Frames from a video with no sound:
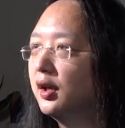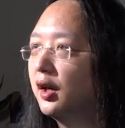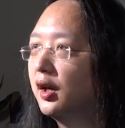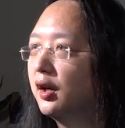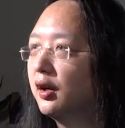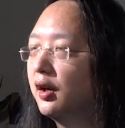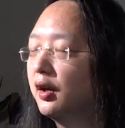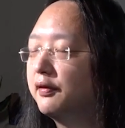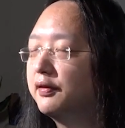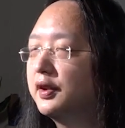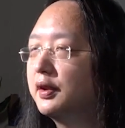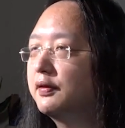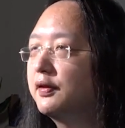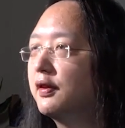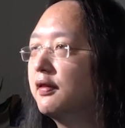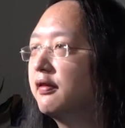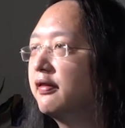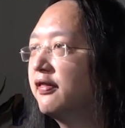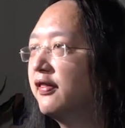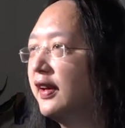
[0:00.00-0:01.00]
uh, of
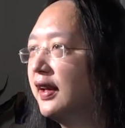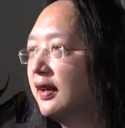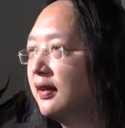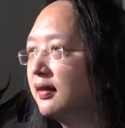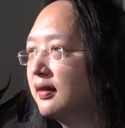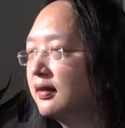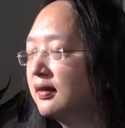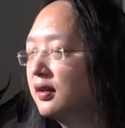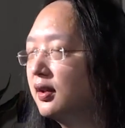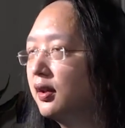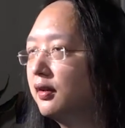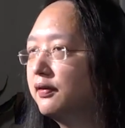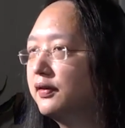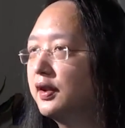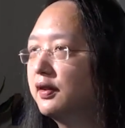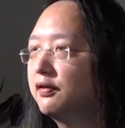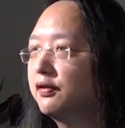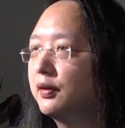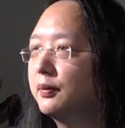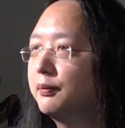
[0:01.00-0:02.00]
different faiths, of
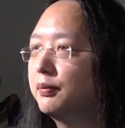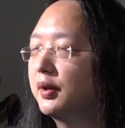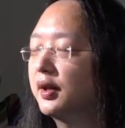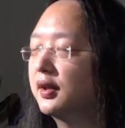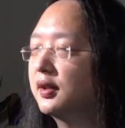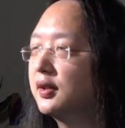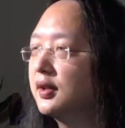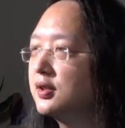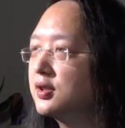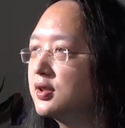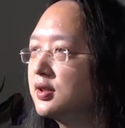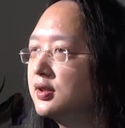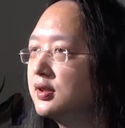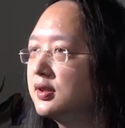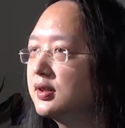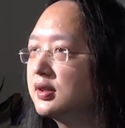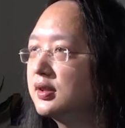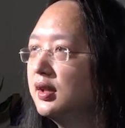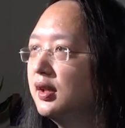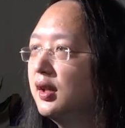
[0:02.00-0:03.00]
different
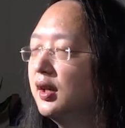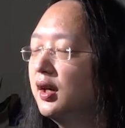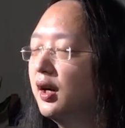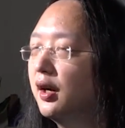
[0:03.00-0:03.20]
practitioners,